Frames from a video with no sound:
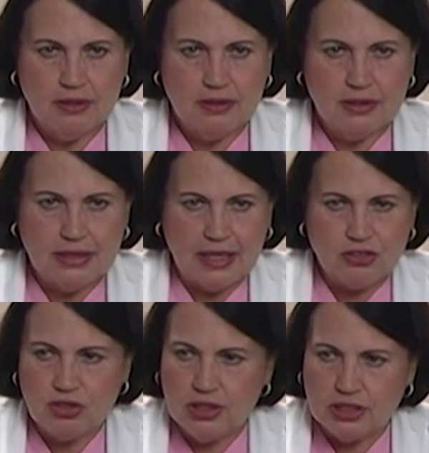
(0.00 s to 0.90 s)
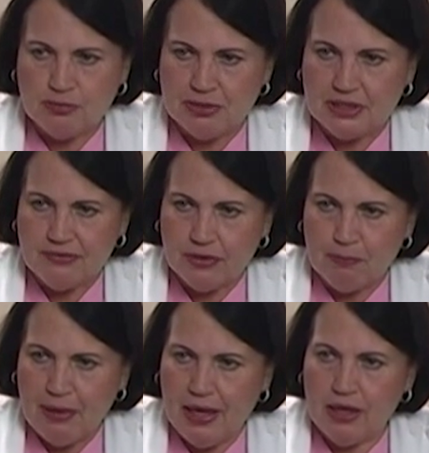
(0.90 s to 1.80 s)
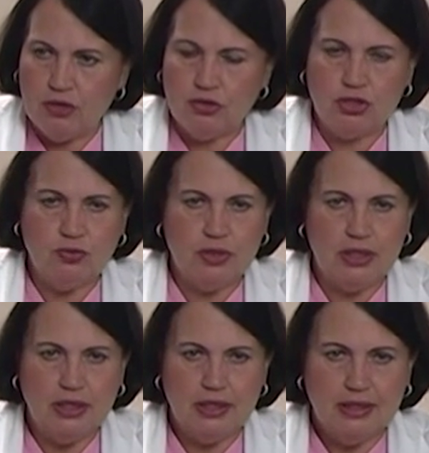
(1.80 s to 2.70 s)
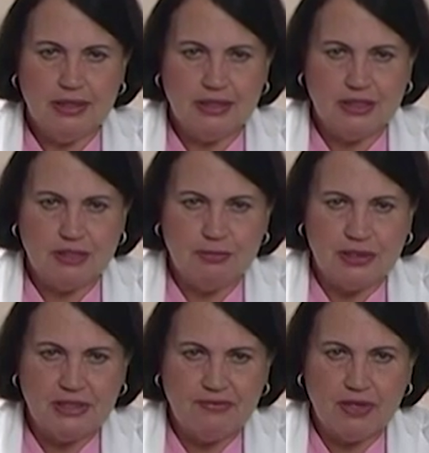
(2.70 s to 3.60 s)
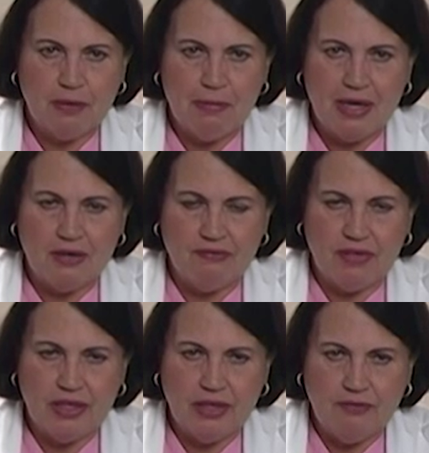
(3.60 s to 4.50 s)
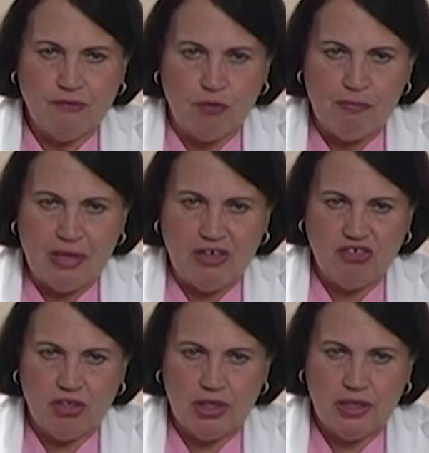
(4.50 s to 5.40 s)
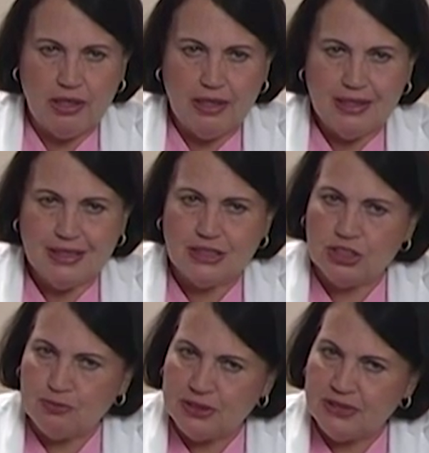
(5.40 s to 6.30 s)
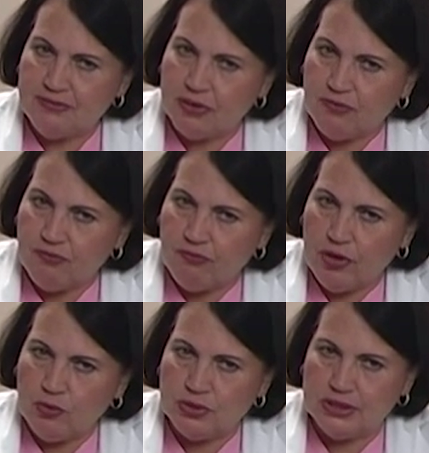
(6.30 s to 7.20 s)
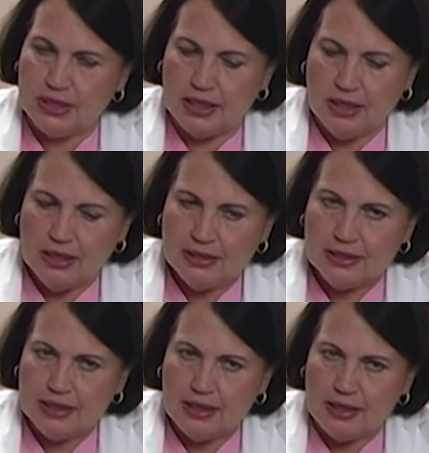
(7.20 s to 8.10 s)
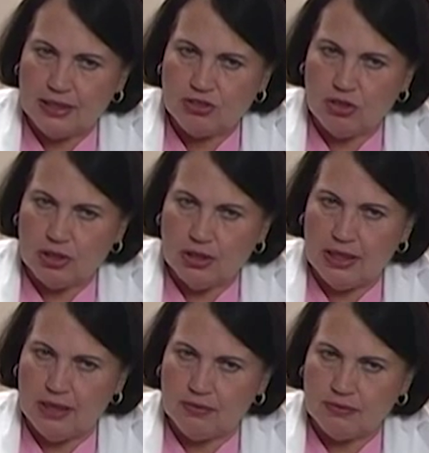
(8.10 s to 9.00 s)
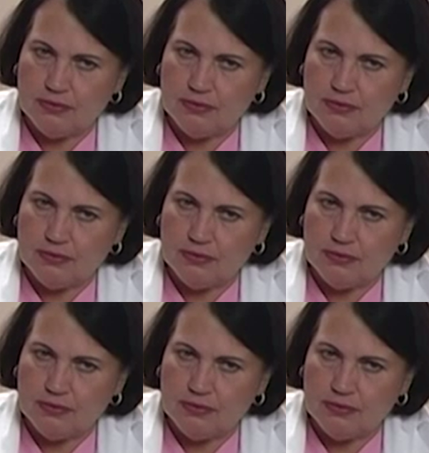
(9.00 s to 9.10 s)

There's actually a specific pattern to it. There's a specific amount of information in it. There's a specific frequency to that electron cloud.